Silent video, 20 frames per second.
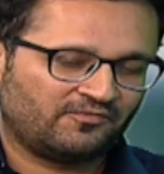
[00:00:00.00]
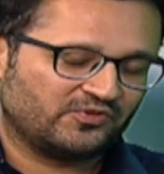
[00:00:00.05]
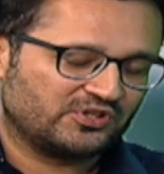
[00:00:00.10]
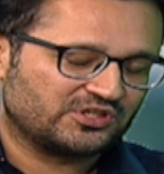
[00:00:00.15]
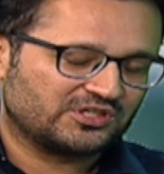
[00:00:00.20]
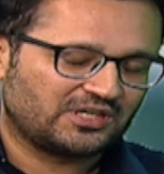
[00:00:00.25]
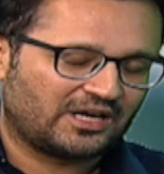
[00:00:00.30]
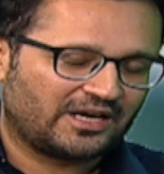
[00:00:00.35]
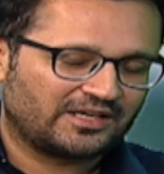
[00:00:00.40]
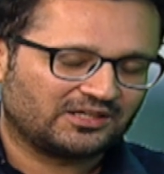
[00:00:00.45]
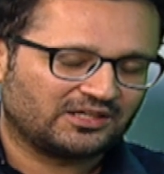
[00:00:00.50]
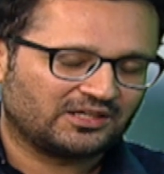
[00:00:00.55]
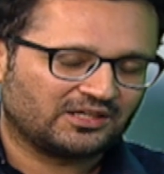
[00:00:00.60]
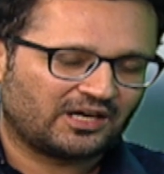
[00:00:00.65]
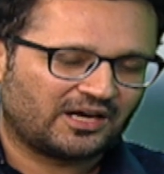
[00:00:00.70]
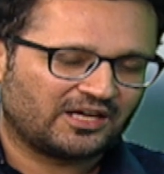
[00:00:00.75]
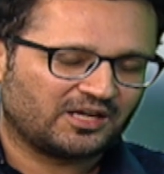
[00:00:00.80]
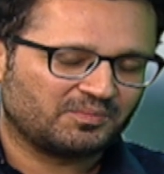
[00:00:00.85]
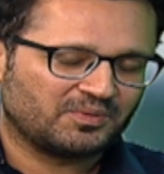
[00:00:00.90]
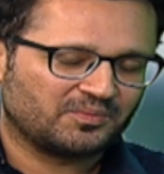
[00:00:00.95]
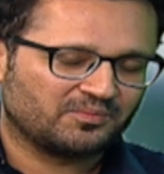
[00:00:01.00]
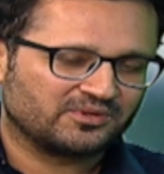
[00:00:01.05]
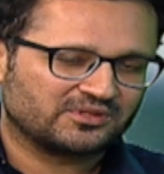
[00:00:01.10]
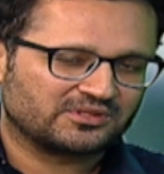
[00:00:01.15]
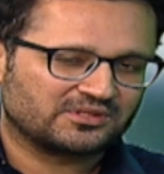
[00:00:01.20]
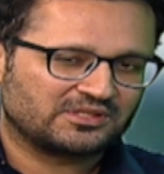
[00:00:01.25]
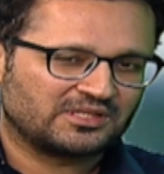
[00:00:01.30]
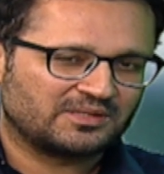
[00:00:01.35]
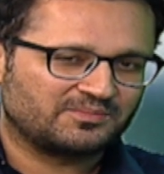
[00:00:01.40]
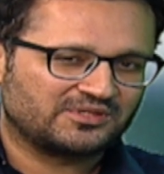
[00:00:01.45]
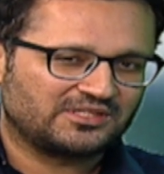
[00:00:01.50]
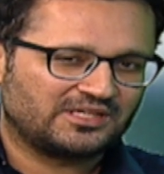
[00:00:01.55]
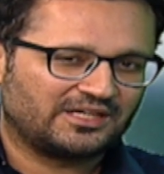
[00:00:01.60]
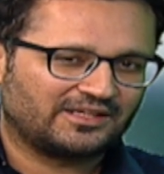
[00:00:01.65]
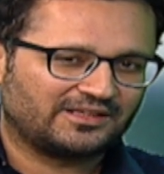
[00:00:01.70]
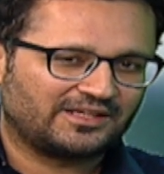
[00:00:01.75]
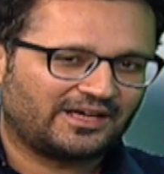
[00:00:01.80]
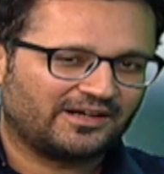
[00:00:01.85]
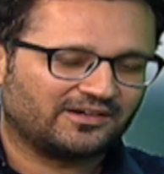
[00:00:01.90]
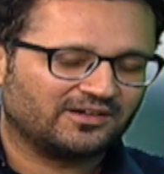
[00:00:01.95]
First, I think I remember him
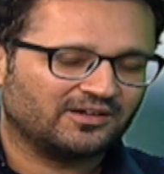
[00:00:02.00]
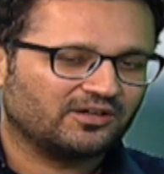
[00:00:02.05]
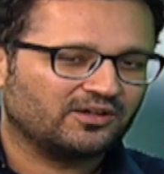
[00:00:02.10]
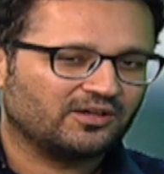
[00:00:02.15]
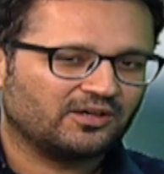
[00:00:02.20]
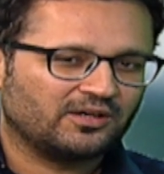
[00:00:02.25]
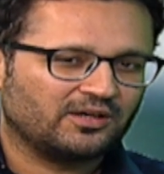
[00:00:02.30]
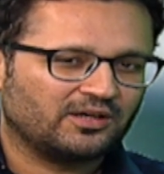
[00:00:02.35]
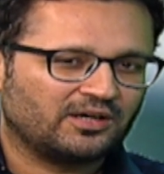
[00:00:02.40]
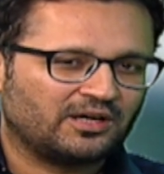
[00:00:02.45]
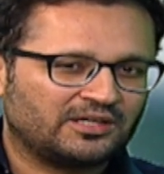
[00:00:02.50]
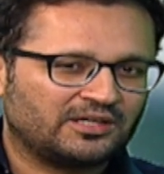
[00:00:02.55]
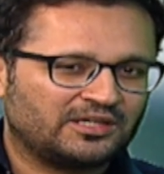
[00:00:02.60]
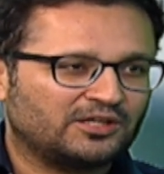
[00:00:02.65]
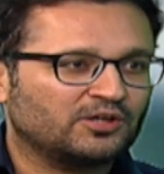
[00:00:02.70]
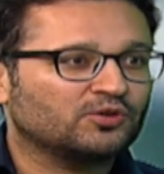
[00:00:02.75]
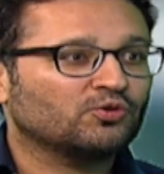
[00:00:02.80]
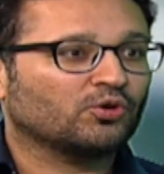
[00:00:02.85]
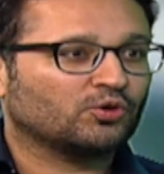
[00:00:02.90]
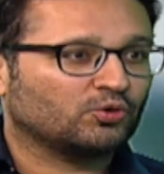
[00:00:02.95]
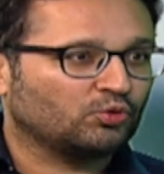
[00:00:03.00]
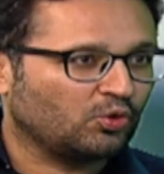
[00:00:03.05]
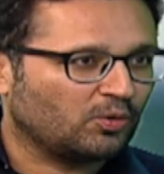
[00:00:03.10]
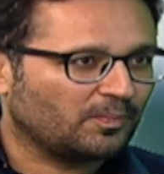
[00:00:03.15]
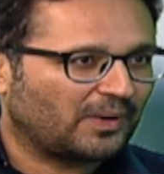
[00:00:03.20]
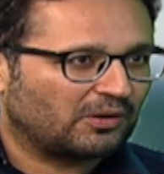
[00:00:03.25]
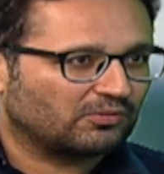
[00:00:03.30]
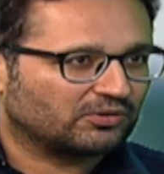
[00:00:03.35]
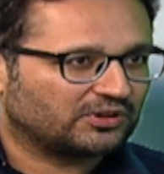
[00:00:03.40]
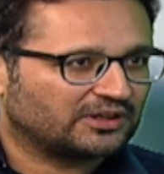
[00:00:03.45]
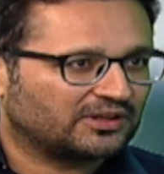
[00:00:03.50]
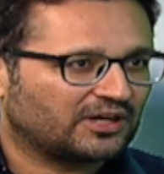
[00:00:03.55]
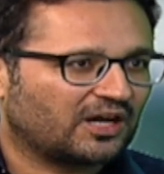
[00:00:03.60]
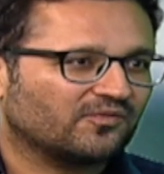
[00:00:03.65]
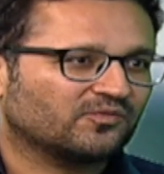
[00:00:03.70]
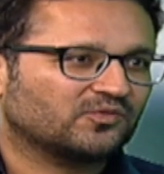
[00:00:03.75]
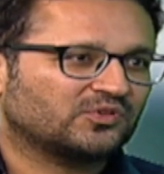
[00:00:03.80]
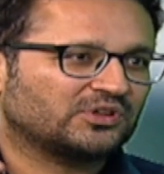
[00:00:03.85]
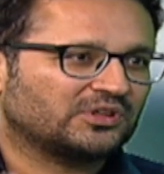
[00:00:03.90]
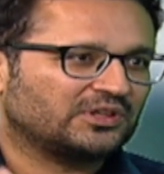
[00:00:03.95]
saying that he did not know about
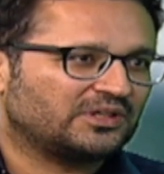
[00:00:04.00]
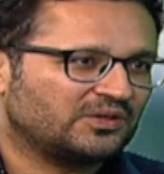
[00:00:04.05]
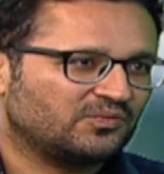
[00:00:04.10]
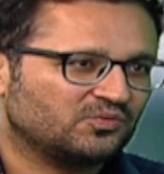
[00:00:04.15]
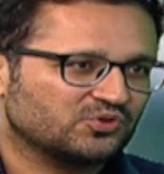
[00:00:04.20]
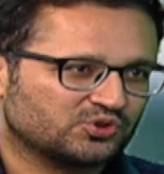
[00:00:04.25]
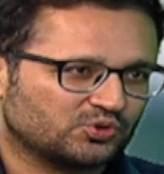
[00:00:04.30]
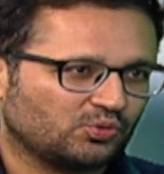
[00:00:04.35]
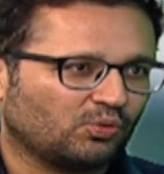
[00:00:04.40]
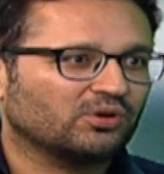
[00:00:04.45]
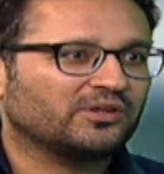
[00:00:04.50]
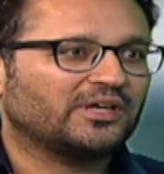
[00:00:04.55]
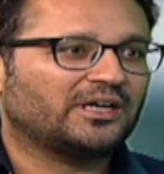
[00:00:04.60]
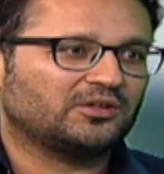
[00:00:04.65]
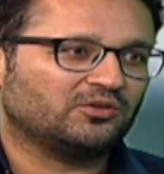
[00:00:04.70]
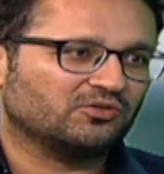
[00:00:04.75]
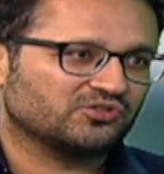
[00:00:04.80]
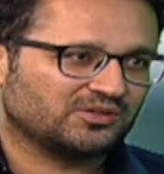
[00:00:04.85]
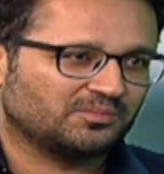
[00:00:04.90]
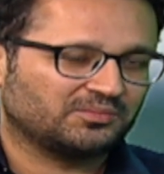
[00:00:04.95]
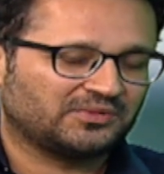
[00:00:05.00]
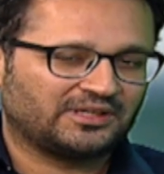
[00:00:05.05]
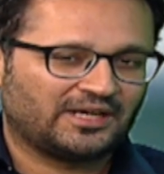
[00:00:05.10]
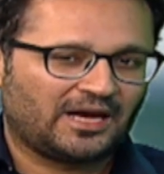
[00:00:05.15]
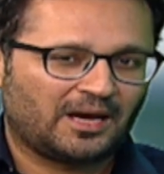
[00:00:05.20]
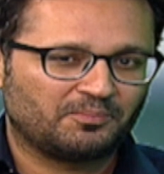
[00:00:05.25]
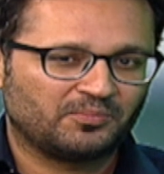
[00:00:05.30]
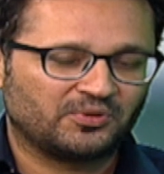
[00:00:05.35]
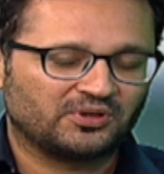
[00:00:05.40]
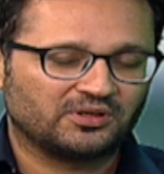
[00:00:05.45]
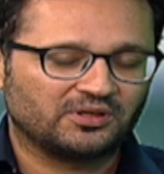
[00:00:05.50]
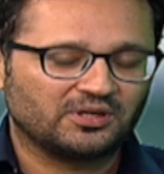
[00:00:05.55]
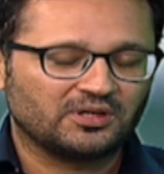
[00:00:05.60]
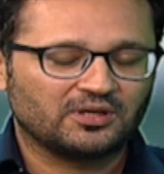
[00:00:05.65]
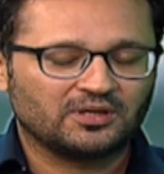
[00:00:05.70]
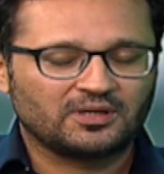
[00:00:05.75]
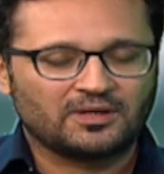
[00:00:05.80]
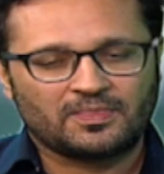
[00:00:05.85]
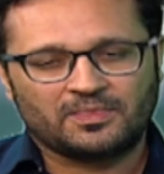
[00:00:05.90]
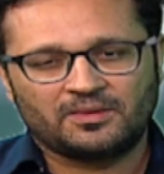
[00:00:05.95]
it. After he was told that, you know, something happened,
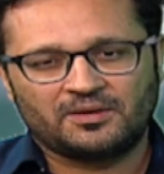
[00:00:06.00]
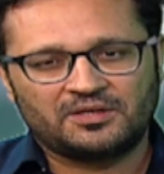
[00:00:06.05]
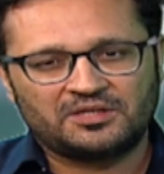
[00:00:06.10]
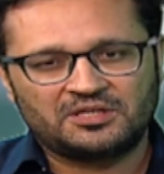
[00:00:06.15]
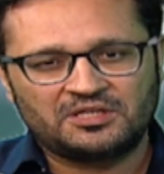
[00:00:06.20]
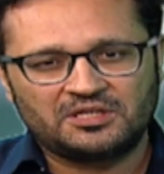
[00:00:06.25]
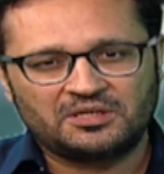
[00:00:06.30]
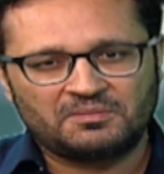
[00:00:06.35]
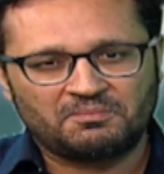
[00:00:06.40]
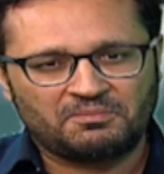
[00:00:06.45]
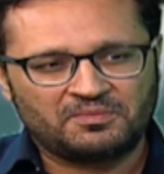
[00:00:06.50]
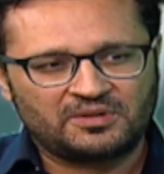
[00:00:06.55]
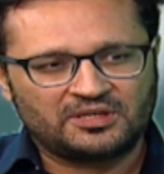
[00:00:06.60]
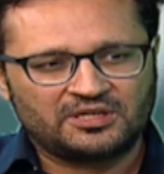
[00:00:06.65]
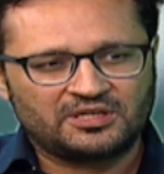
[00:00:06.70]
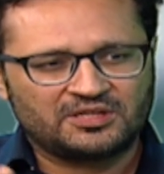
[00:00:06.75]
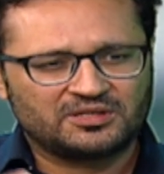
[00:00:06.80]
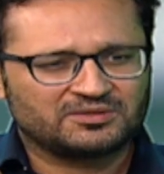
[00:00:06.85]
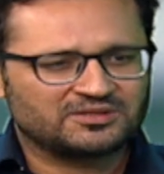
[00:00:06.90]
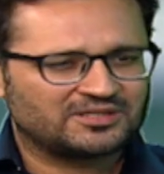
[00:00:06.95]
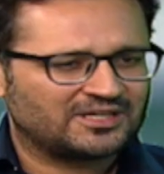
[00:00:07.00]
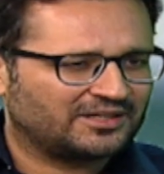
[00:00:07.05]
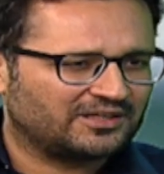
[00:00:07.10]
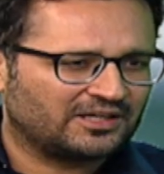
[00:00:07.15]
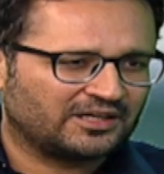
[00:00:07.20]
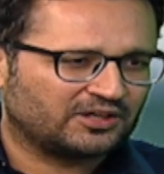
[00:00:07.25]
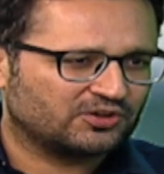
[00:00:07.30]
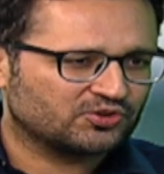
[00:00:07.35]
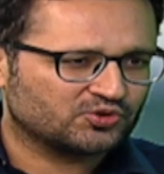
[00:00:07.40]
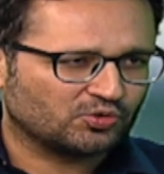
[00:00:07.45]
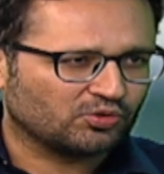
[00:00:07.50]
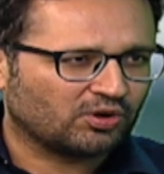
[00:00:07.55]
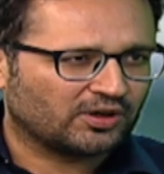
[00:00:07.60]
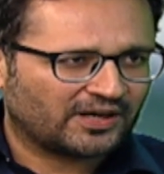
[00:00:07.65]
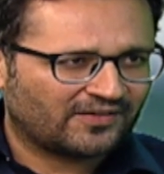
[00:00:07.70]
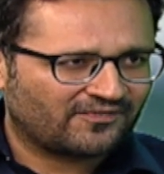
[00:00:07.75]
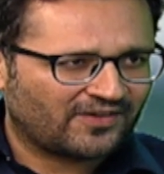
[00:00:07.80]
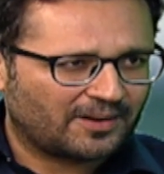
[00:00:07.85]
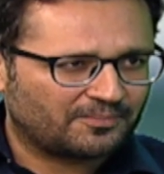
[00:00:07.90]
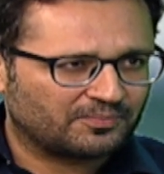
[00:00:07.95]
he said that it should
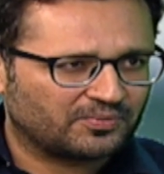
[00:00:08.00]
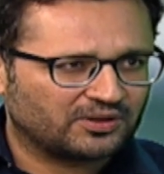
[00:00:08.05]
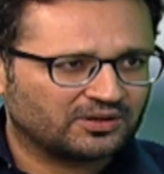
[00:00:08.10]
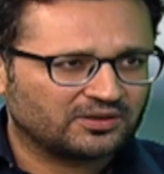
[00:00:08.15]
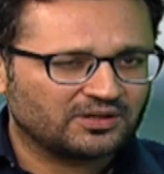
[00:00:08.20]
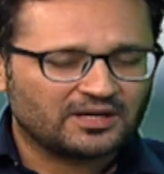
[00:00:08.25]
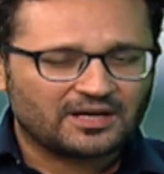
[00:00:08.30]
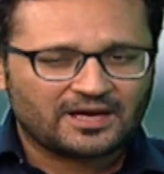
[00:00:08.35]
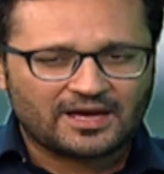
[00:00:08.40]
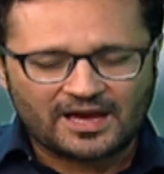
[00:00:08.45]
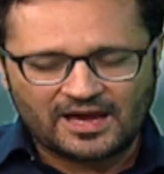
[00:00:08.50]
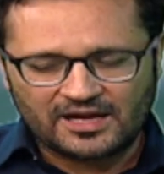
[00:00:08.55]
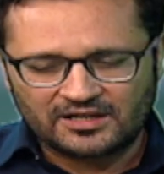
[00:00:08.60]
not have happened.